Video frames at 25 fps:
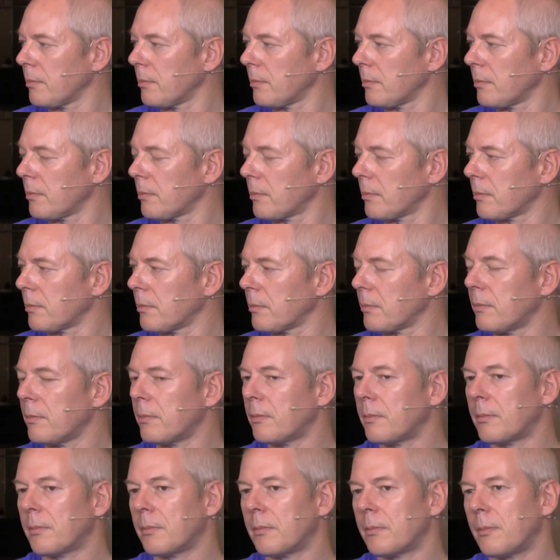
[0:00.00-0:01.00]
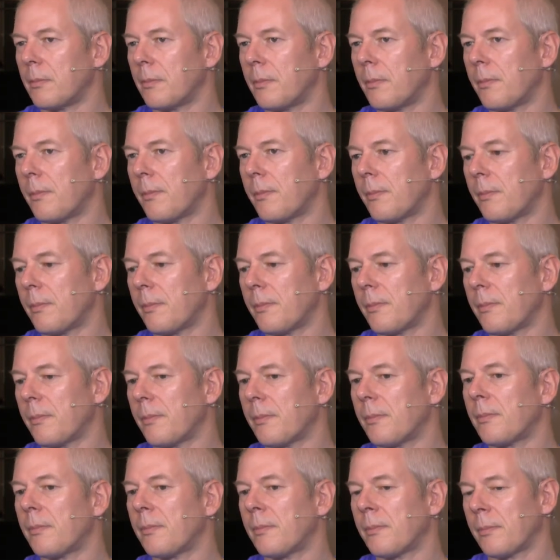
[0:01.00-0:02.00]

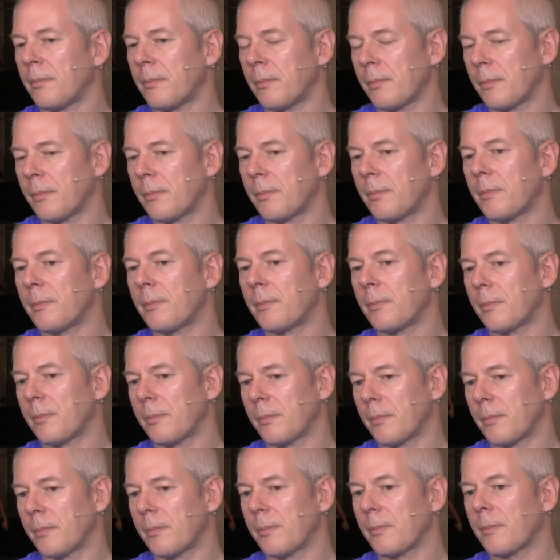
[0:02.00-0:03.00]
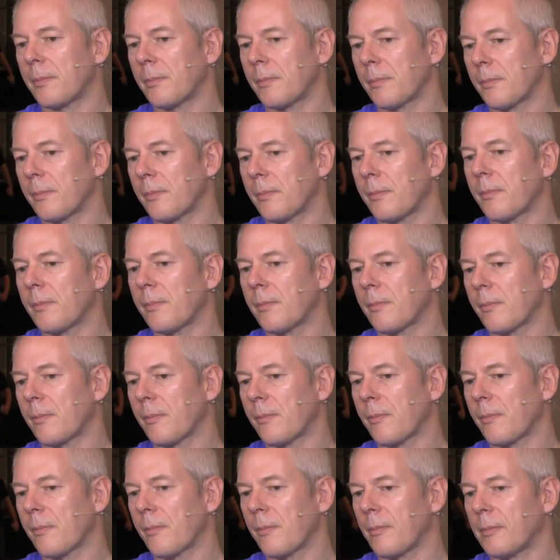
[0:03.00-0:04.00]

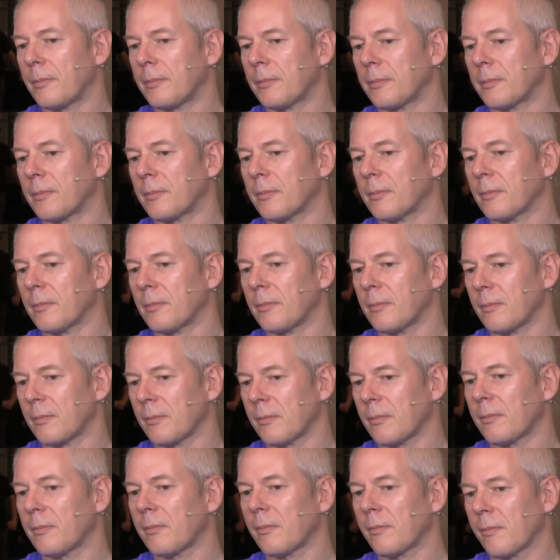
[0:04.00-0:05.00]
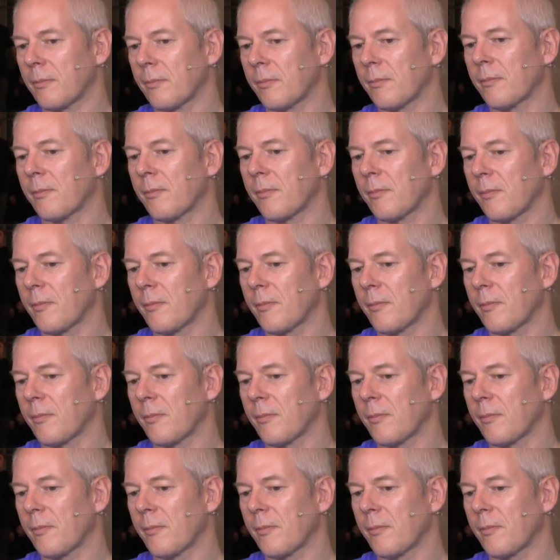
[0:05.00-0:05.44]
No words are spoken by the person on screen.